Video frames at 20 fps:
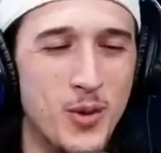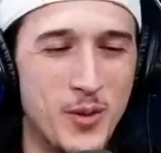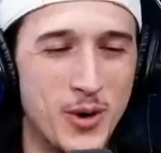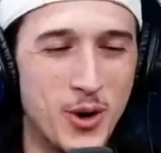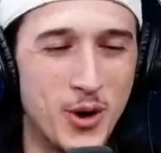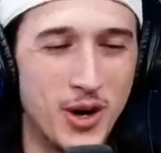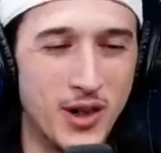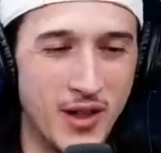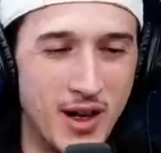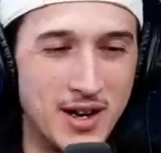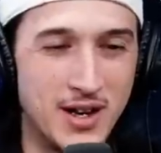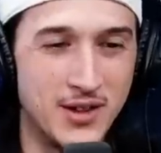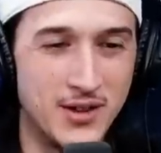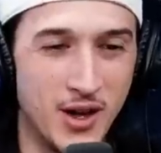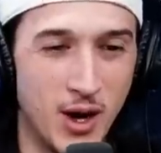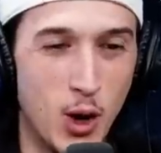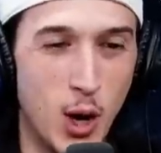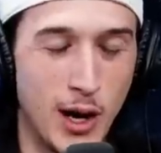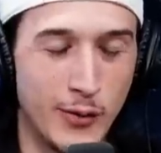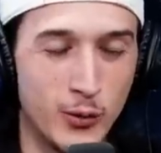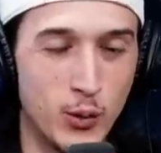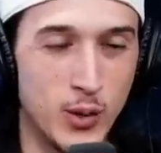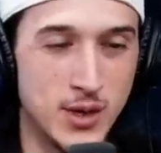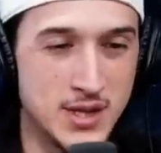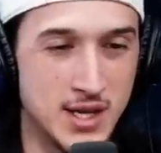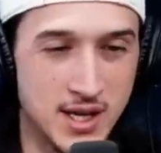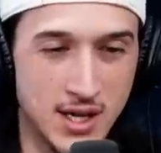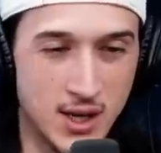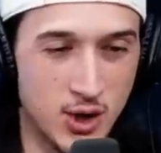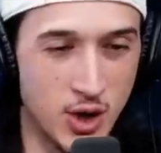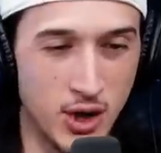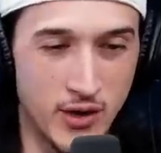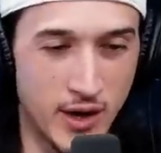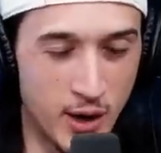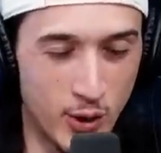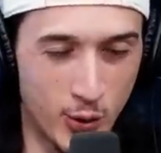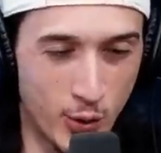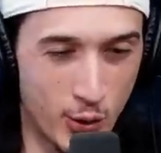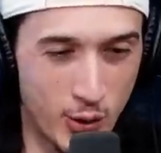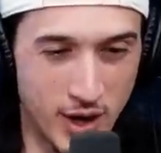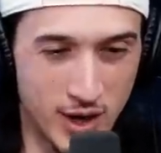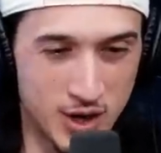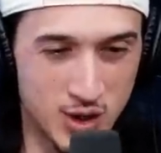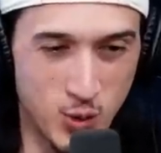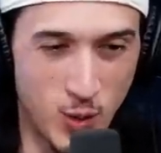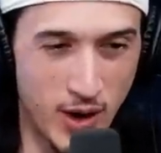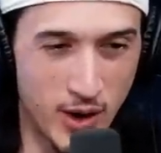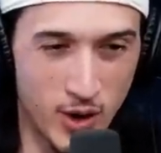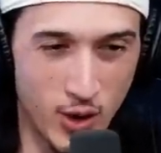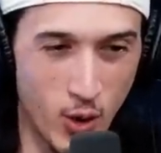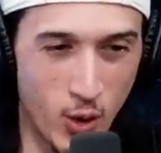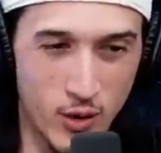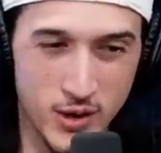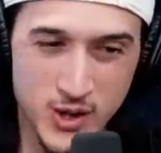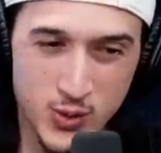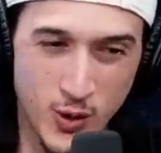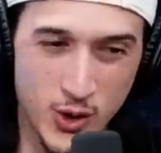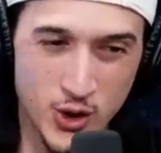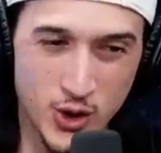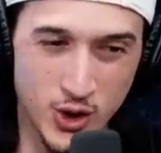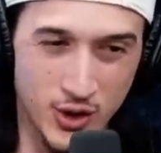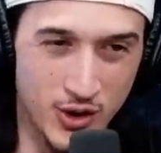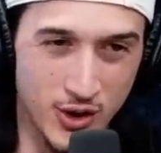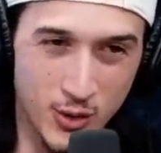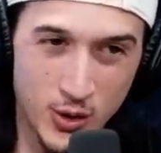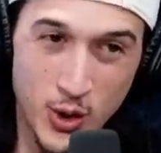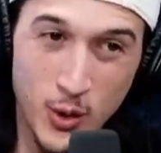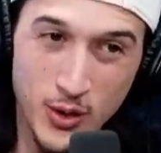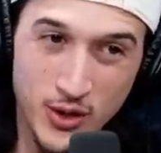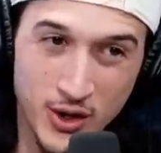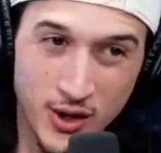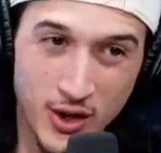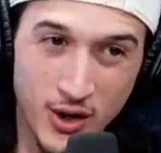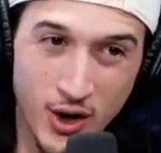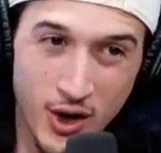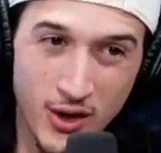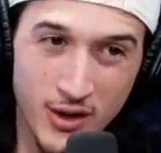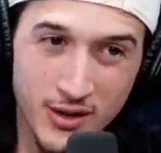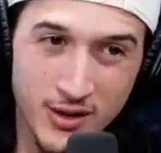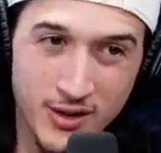we go to London, though, everyone's not going to call that a crew neck sweater or a sweatshirt. You know what they're going to call it?